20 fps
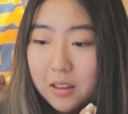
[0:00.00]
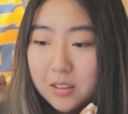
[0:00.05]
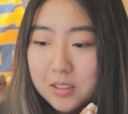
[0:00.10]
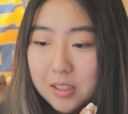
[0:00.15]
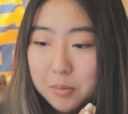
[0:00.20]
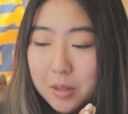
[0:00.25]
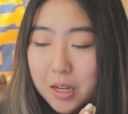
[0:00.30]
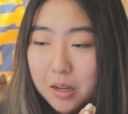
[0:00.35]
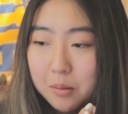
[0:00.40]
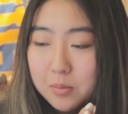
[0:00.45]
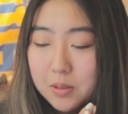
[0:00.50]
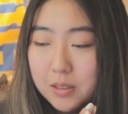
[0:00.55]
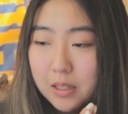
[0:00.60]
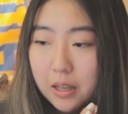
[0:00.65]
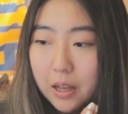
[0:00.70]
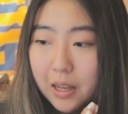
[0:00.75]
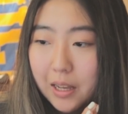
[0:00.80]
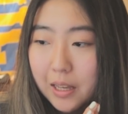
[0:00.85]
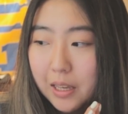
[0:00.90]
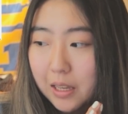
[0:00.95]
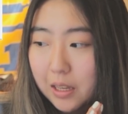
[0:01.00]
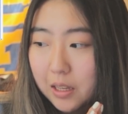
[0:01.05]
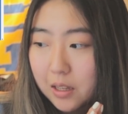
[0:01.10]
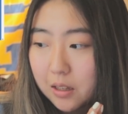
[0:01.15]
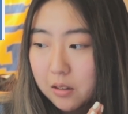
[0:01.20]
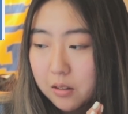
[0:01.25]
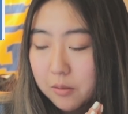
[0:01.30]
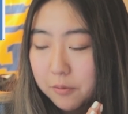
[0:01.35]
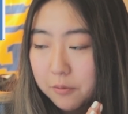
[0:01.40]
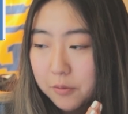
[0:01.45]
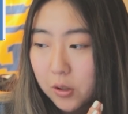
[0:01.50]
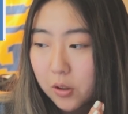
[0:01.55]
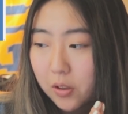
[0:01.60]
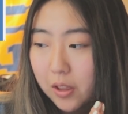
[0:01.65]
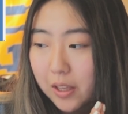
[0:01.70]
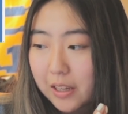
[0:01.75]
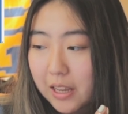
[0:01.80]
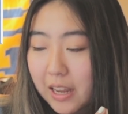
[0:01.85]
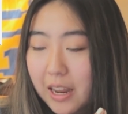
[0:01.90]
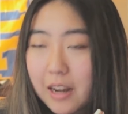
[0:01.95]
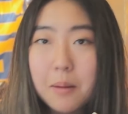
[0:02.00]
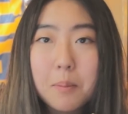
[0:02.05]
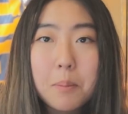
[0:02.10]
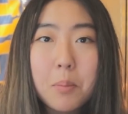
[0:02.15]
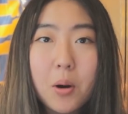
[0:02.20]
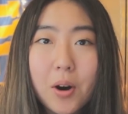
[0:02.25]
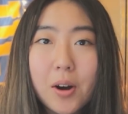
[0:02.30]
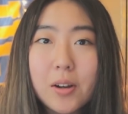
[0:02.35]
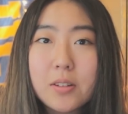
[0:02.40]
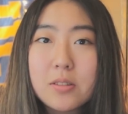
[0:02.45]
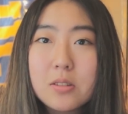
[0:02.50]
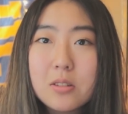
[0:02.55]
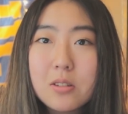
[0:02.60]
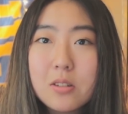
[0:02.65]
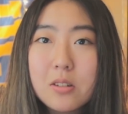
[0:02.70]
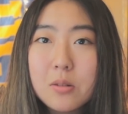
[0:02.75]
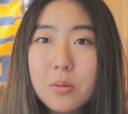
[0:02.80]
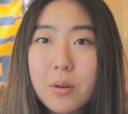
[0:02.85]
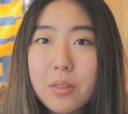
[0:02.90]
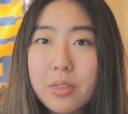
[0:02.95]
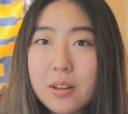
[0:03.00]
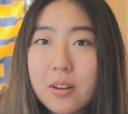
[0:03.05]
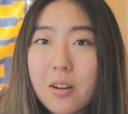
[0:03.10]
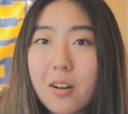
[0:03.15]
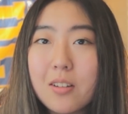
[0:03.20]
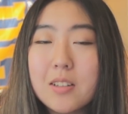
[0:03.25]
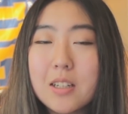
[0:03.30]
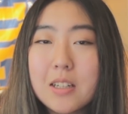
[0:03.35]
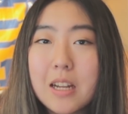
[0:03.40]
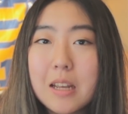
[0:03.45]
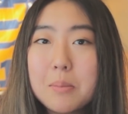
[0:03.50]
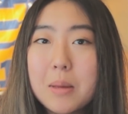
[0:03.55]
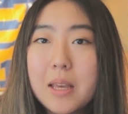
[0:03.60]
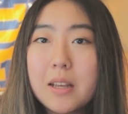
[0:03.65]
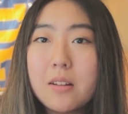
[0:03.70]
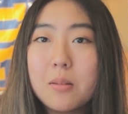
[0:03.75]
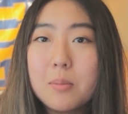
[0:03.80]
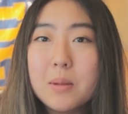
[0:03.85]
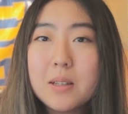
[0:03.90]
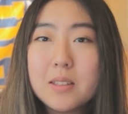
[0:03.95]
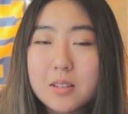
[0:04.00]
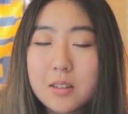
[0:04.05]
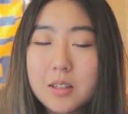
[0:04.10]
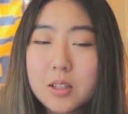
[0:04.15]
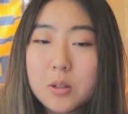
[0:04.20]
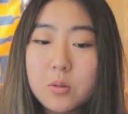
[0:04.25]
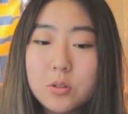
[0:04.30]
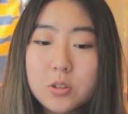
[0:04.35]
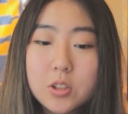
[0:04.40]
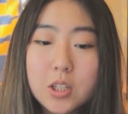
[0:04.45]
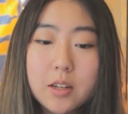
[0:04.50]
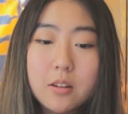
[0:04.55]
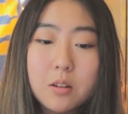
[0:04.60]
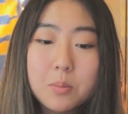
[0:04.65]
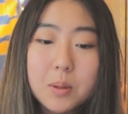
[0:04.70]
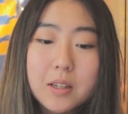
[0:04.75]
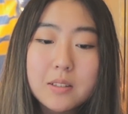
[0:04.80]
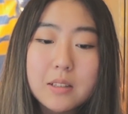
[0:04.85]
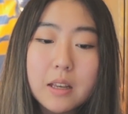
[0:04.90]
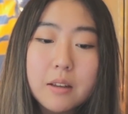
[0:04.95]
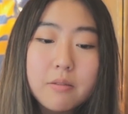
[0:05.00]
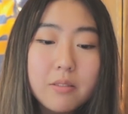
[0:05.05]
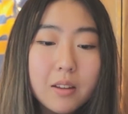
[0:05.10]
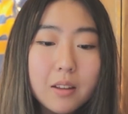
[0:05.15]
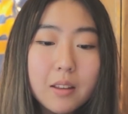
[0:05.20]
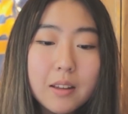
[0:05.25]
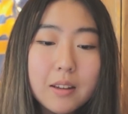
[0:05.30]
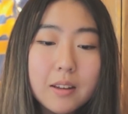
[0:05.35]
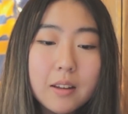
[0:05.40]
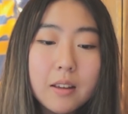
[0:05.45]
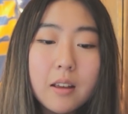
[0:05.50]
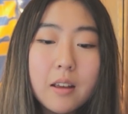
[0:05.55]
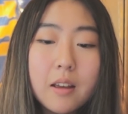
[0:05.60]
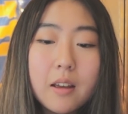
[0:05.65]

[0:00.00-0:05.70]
sometimes I feel like an imposter with the content I make on my Study Quill channel because I feel like